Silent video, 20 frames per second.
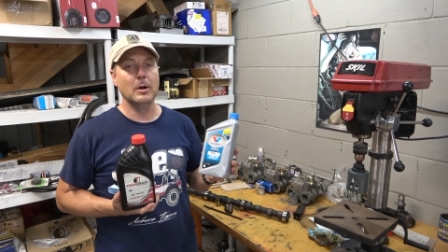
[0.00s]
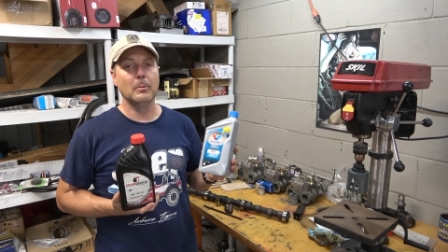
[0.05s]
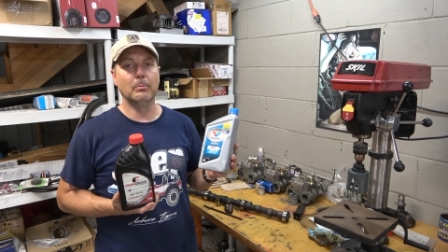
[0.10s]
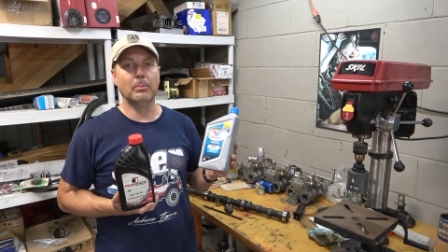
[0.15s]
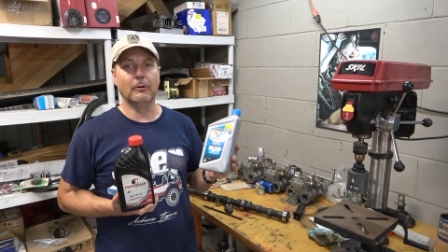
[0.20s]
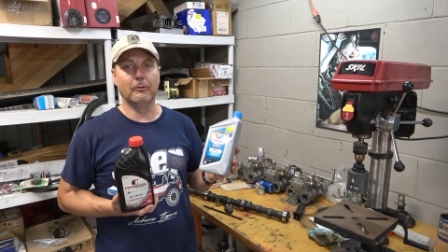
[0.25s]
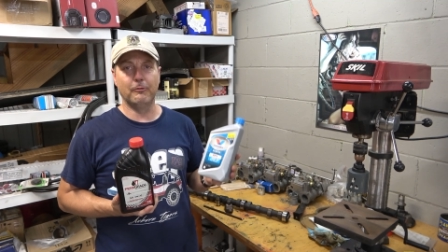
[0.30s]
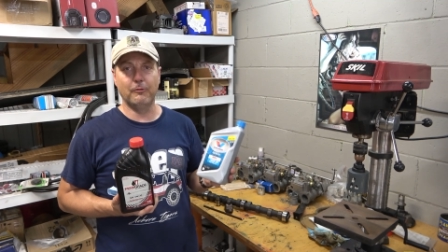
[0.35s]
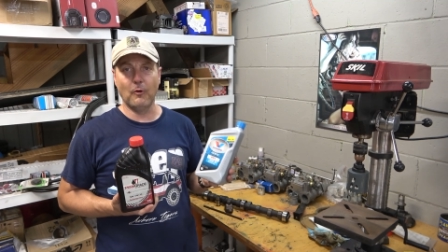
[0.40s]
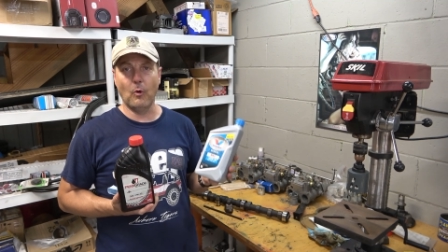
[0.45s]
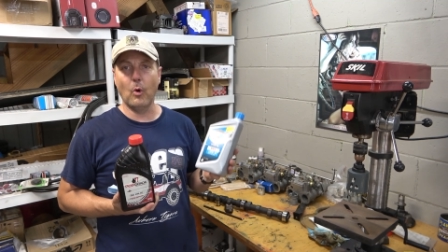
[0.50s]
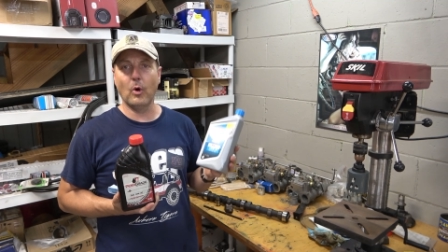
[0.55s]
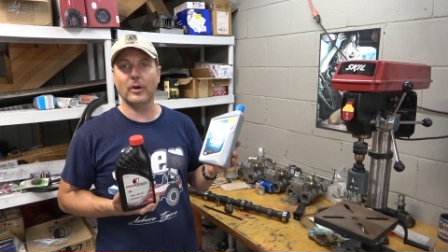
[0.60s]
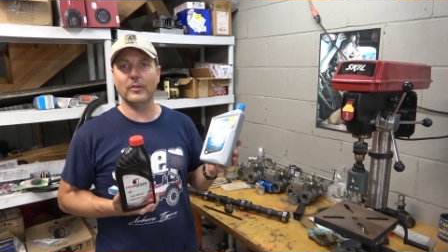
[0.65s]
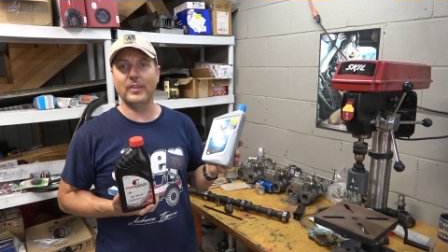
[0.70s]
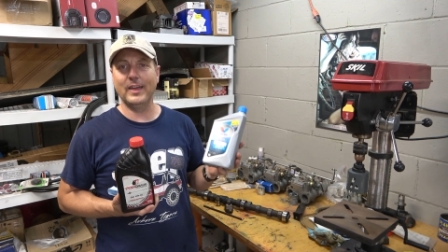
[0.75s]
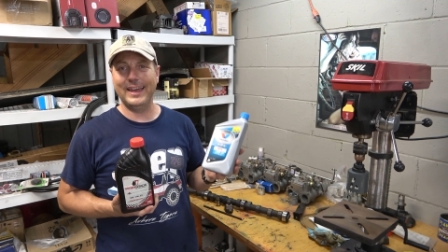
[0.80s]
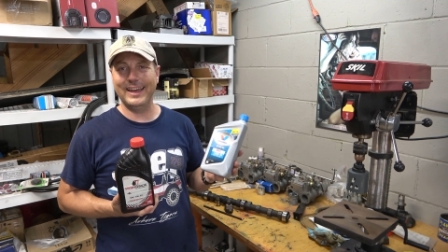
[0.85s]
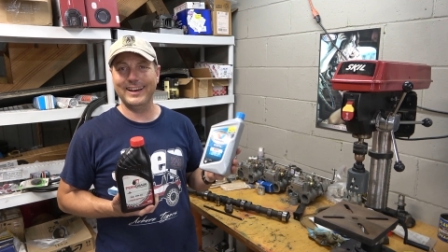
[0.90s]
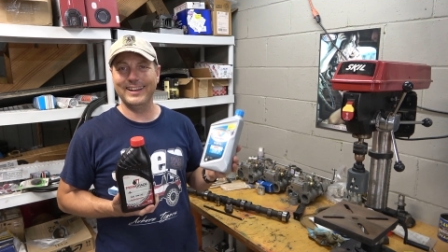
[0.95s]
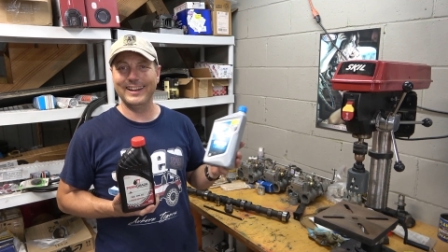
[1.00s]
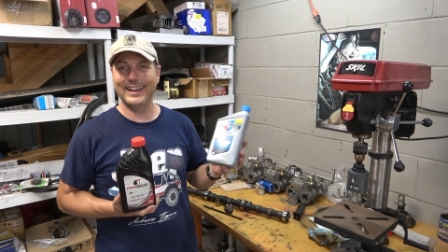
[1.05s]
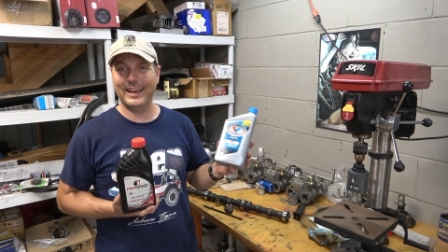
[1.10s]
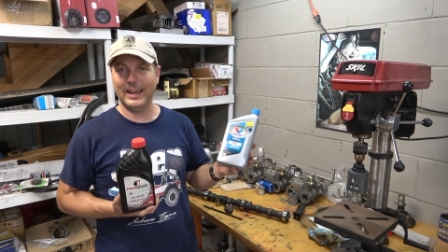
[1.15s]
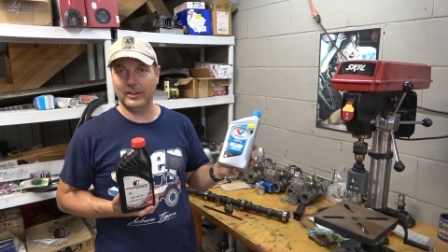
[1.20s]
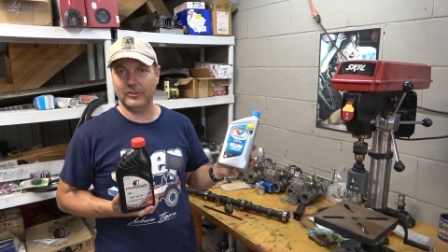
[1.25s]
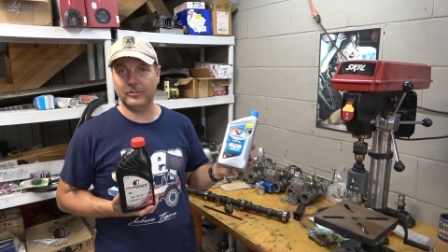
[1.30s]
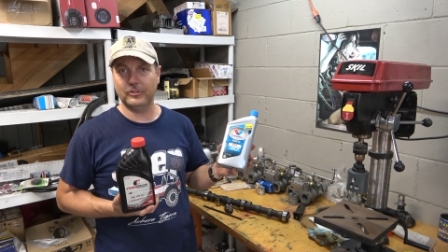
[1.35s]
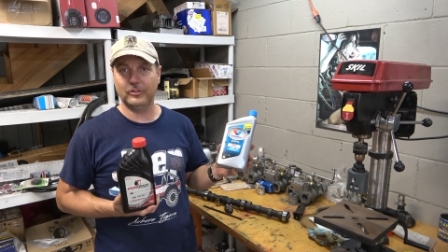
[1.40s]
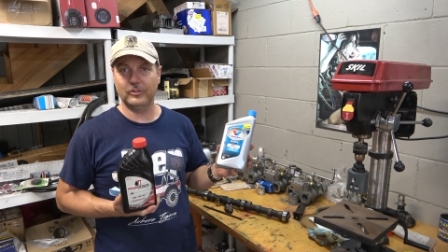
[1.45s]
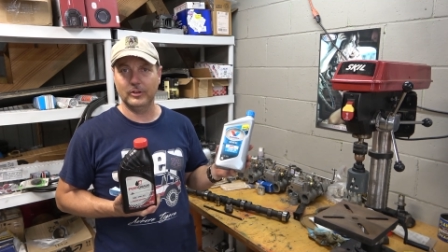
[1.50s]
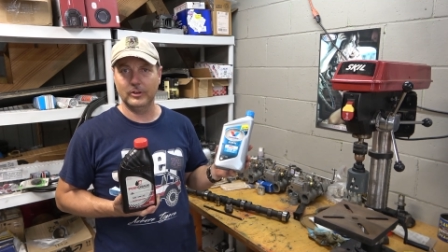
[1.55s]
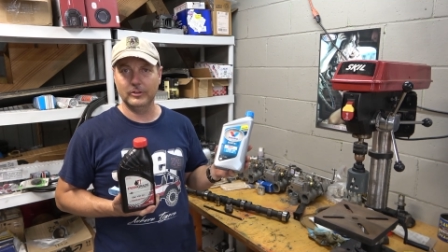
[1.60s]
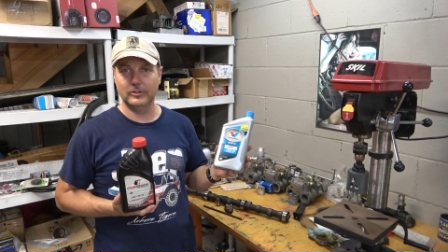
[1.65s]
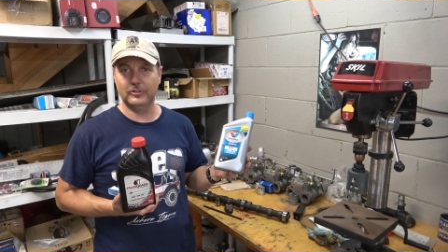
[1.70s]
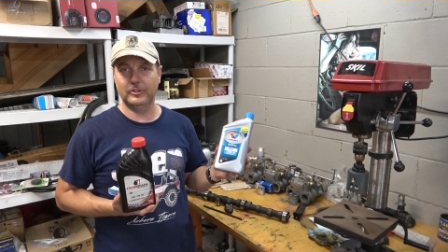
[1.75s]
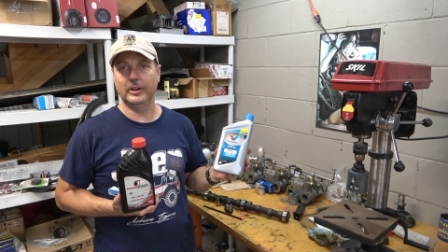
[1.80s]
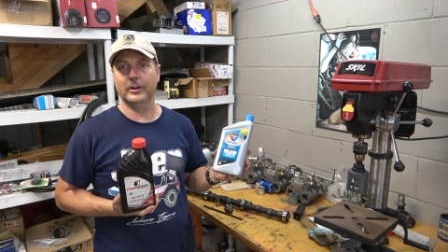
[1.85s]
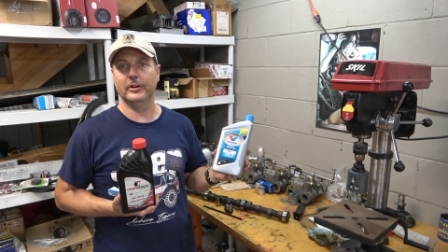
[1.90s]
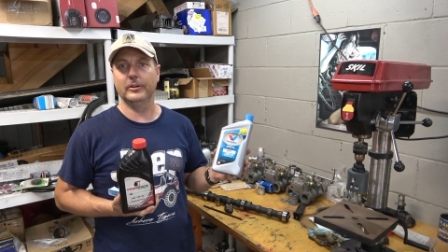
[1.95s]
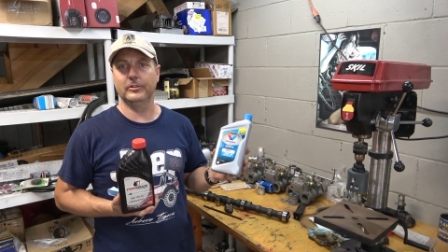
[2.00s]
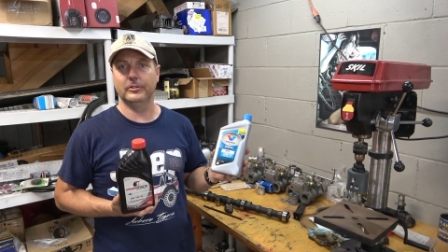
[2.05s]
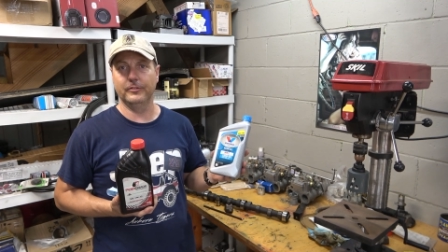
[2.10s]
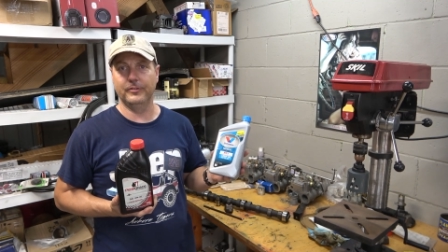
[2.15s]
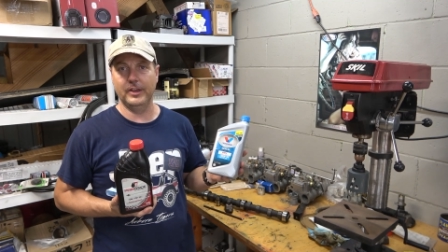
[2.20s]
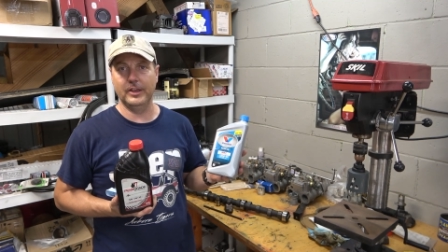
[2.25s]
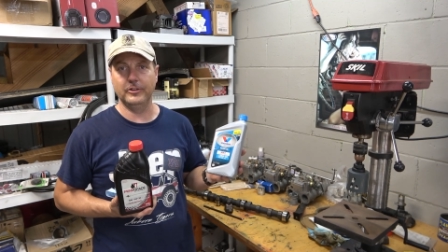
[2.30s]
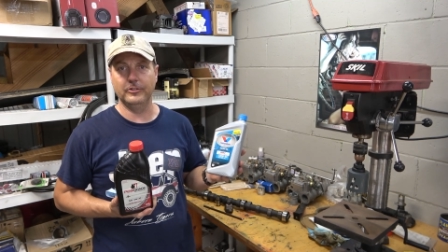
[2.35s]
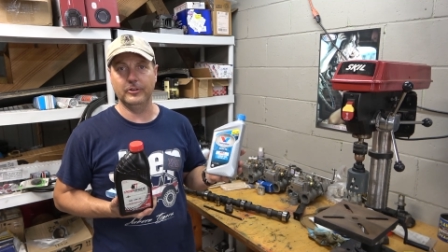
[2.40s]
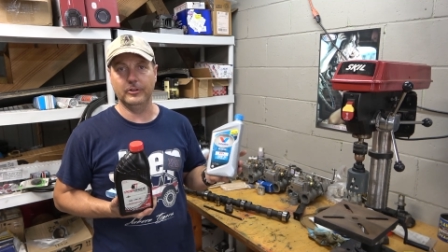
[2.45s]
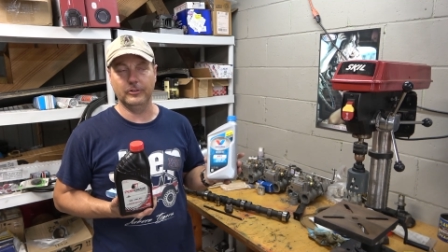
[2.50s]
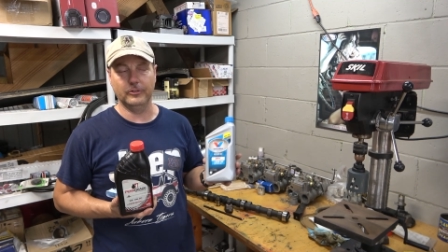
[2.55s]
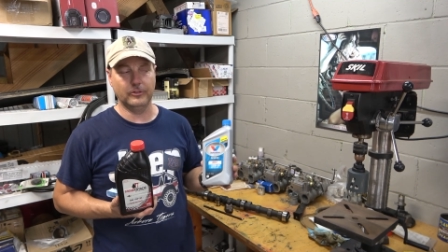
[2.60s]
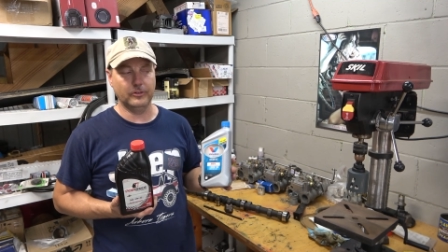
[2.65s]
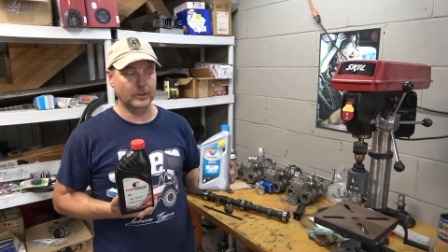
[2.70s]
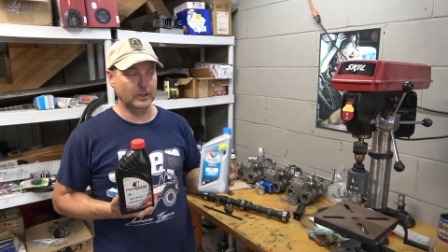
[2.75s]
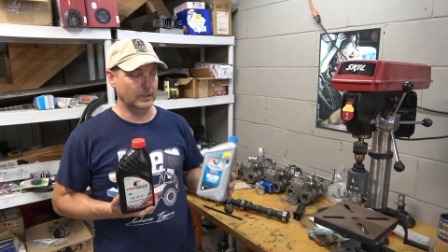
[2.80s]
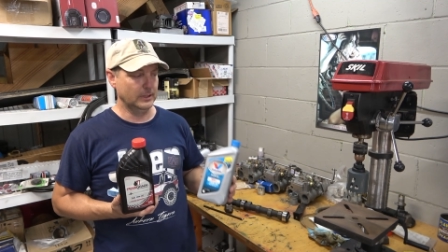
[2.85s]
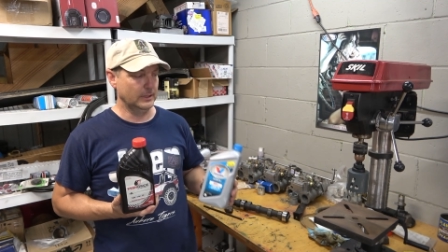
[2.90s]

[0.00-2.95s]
Before the LS series of engines,